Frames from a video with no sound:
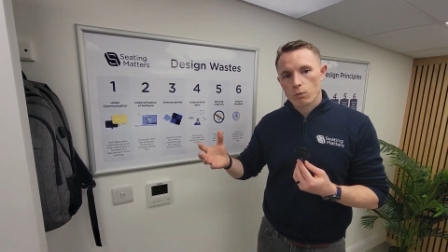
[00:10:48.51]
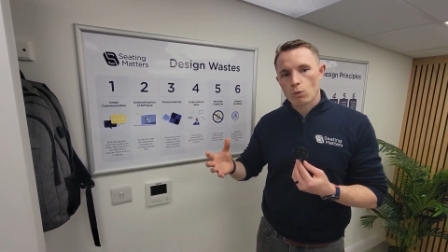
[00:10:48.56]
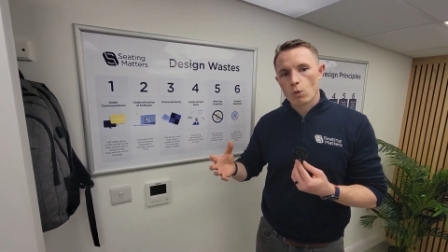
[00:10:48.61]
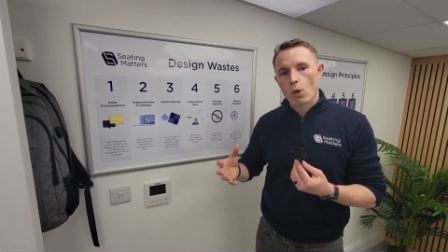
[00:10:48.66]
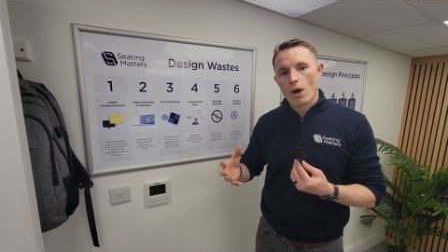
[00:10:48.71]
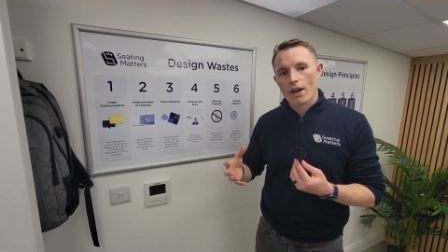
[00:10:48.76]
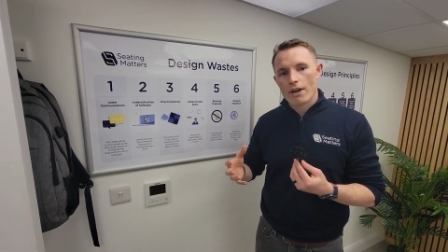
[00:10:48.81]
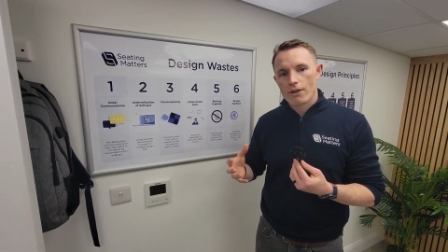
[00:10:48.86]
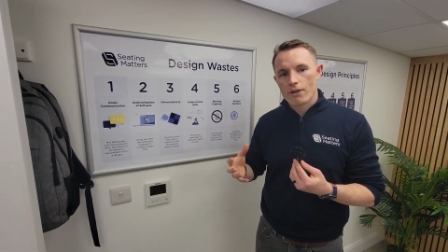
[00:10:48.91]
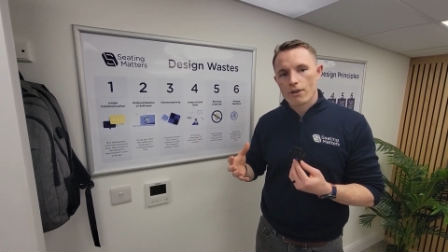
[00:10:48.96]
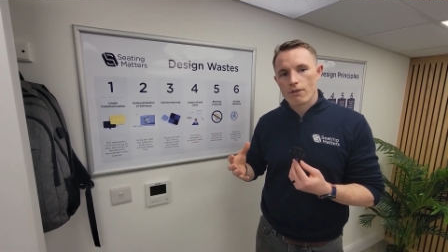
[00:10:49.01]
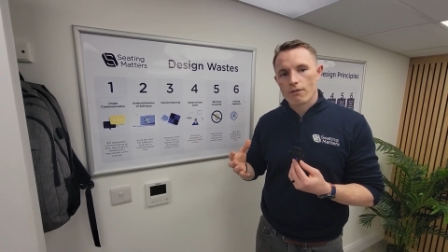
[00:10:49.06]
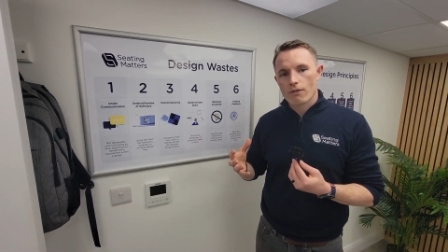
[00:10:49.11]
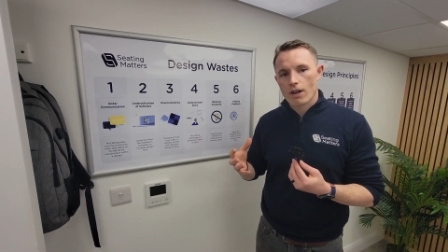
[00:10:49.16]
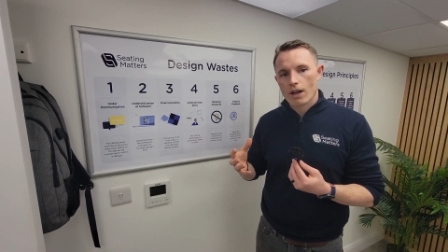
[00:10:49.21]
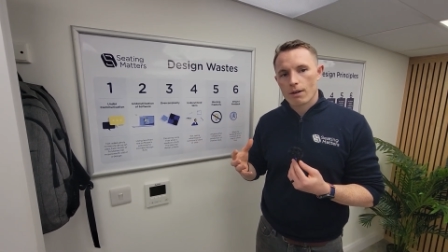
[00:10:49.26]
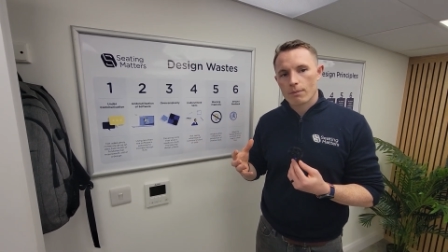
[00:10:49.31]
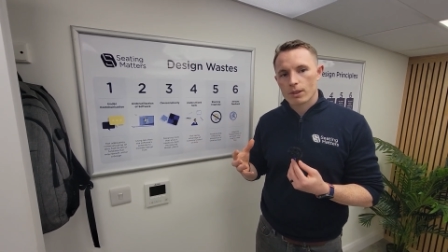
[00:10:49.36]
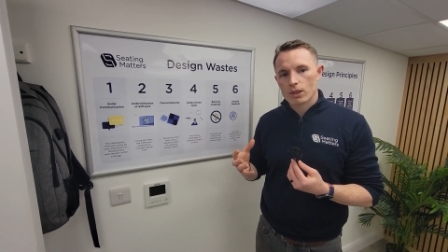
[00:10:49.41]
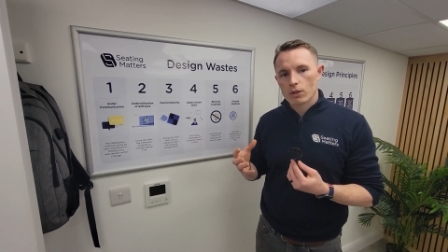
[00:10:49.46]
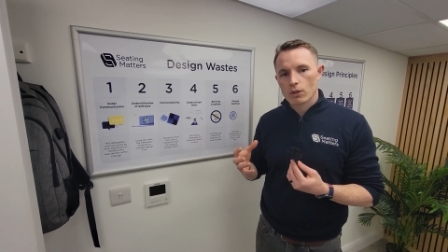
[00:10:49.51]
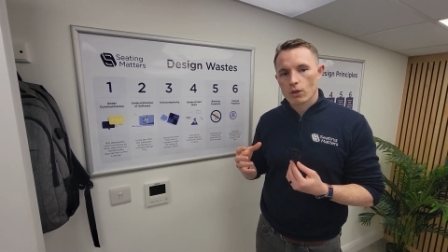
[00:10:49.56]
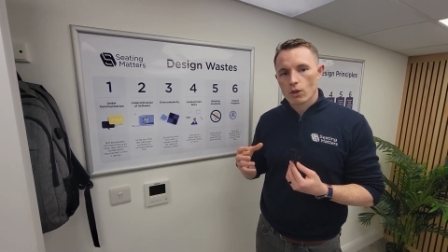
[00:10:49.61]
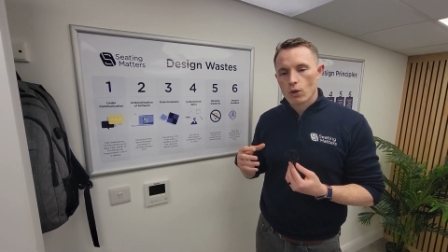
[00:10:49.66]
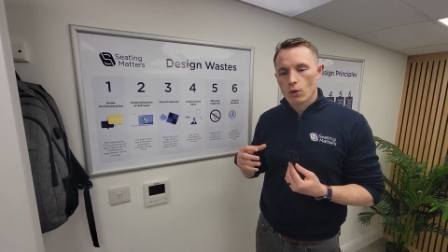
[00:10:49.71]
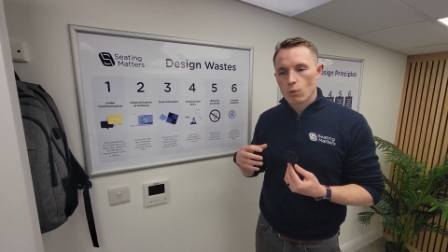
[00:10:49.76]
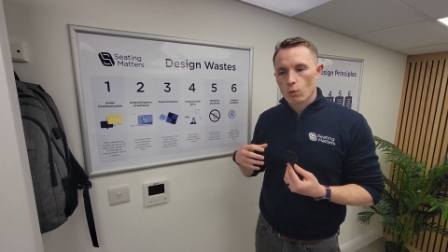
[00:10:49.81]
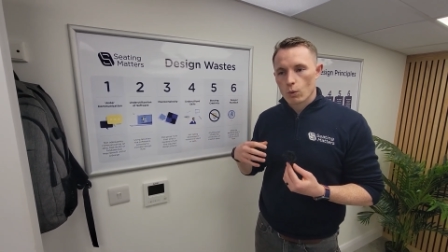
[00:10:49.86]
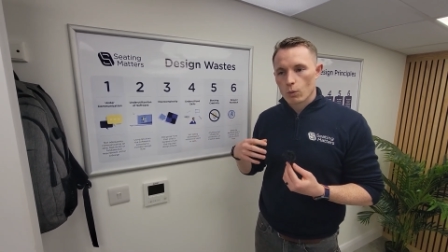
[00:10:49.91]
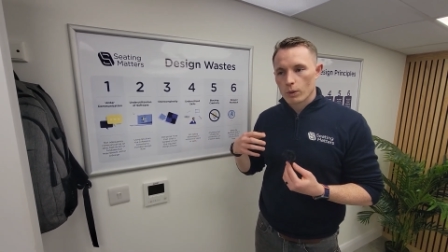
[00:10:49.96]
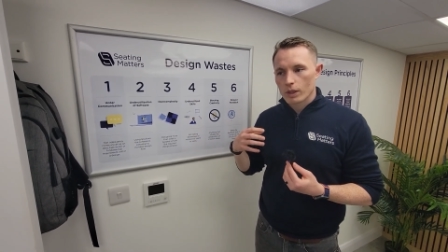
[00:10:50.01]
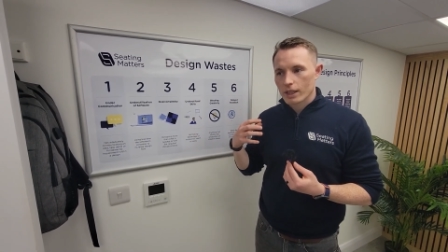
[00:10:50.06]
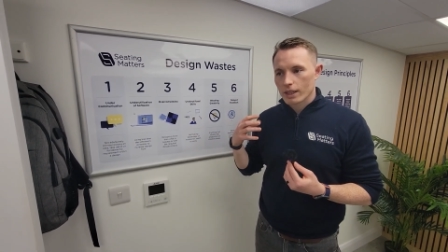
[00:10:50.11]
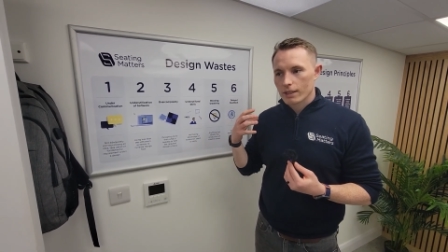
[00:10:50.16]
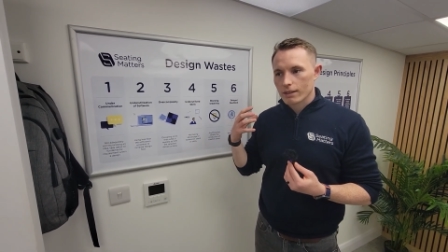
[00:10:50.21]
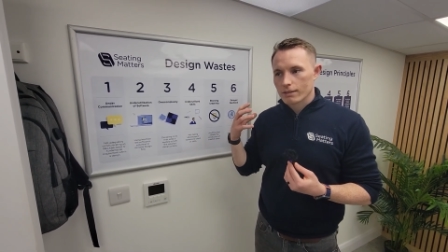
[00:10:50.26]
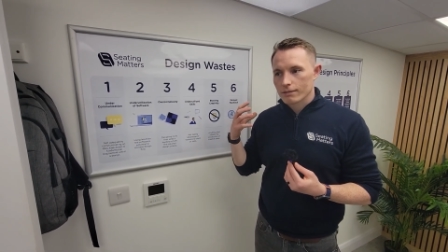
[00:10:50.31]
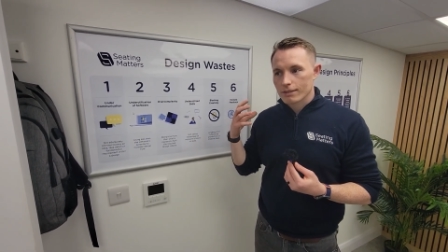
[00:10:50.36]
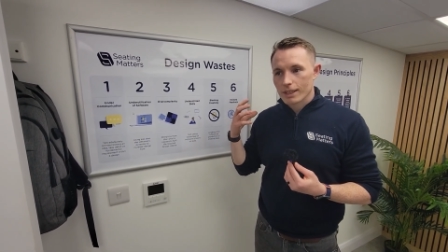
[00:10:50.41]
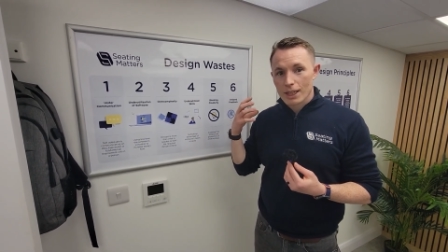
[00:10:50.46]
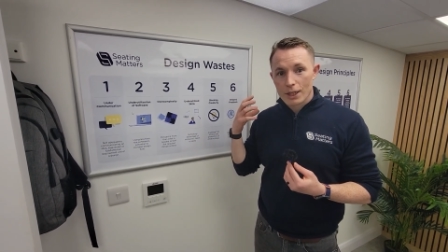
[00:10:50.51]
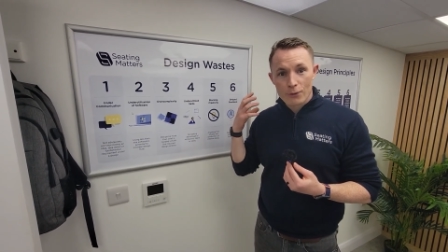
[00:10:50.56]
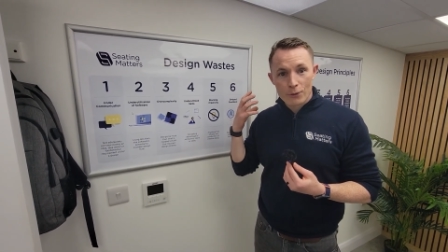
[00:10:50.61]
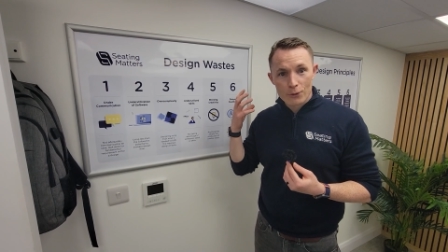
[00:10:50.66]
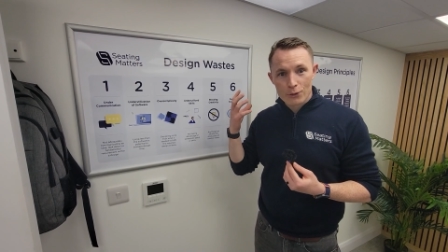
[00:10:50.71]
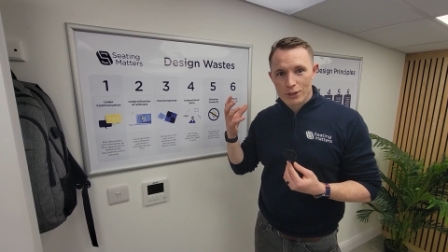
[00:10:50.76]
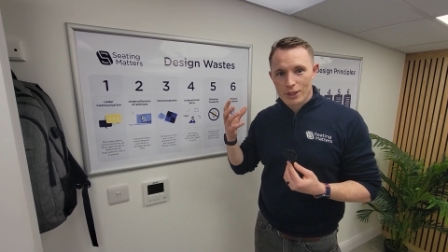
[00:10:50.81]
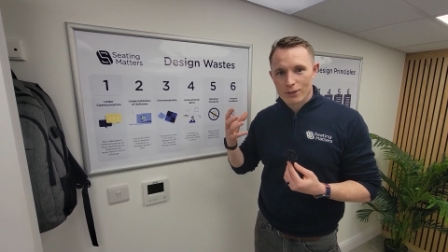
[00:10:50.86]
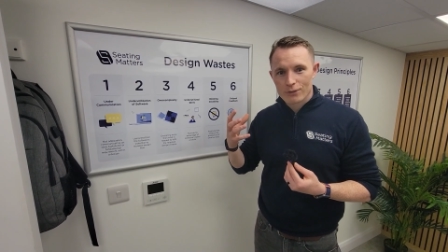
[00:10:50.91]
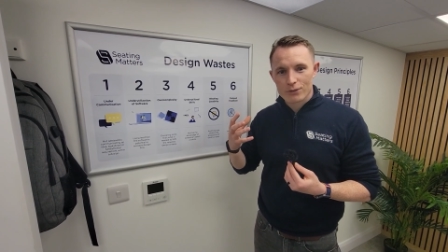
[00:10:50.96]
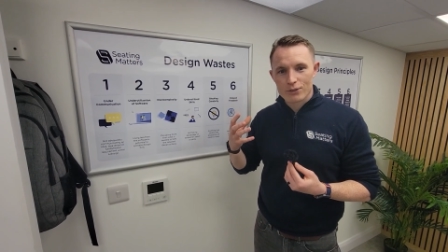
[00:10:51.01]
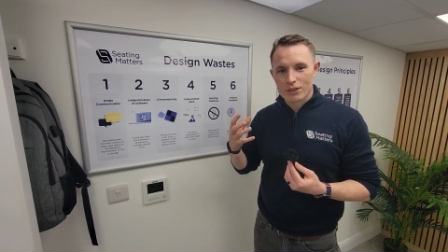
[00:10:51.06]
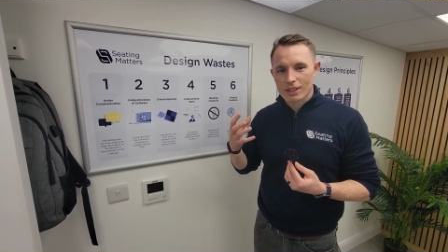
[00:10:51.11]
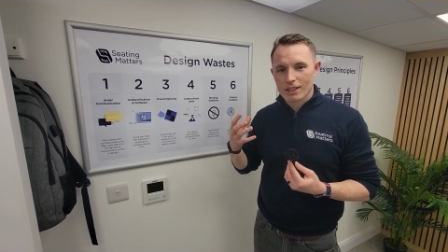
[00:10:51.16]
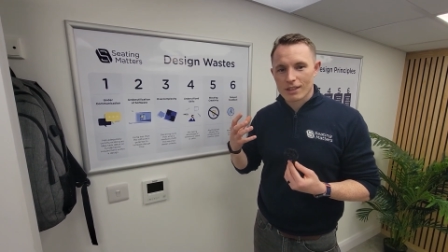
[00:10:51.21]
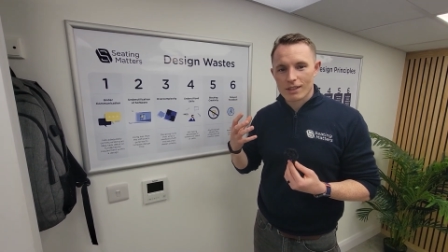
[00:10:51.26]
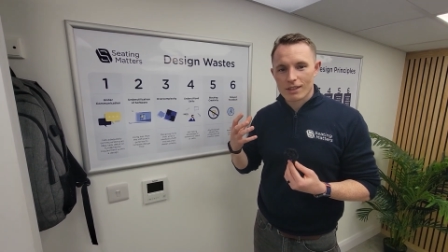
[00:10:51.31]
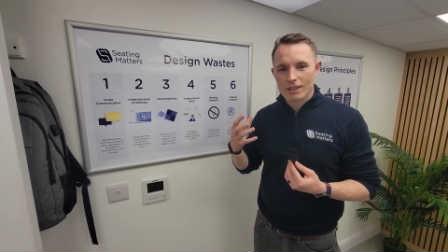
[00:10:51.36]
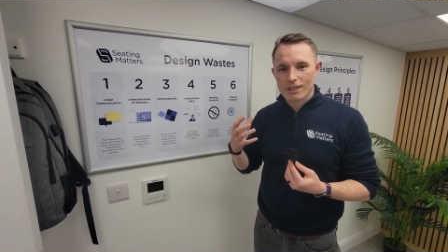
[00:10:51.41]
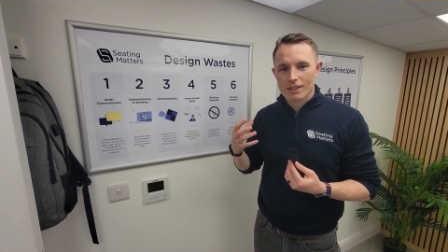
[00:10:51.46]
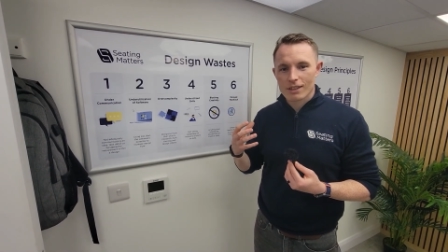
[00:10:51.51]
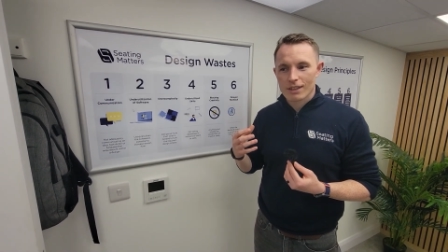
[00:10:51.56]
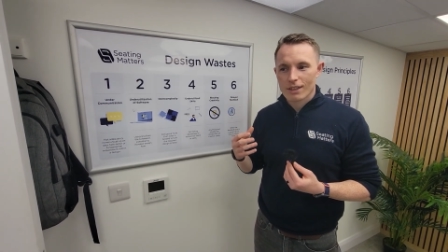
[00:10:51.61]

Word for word: quieter environment where we can hear ourselves think.